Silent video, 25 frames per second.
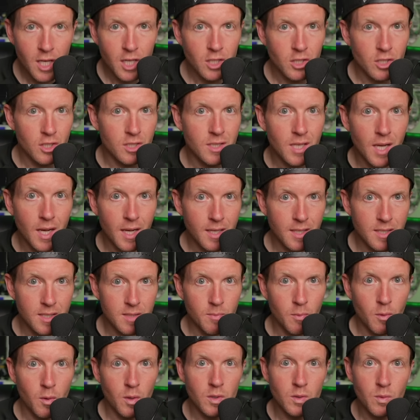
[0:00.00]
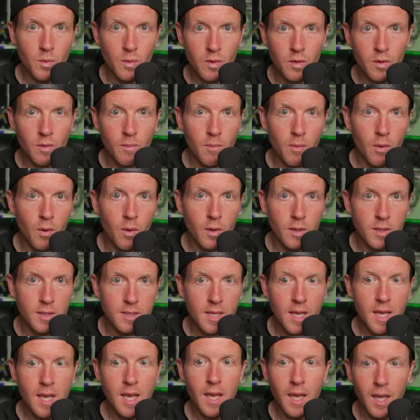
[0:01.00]
just talking sports with your boys
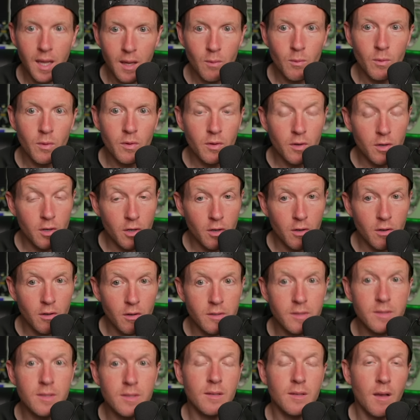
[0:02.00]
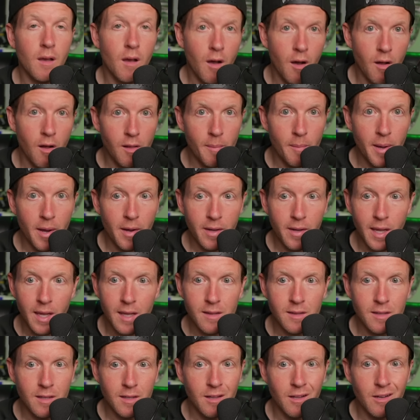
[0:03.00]
and with your girls, all about
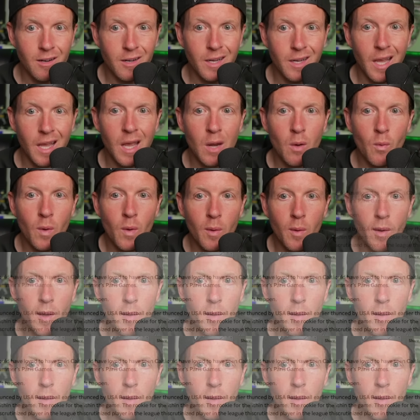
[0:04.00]
Caitlin Clark and way, way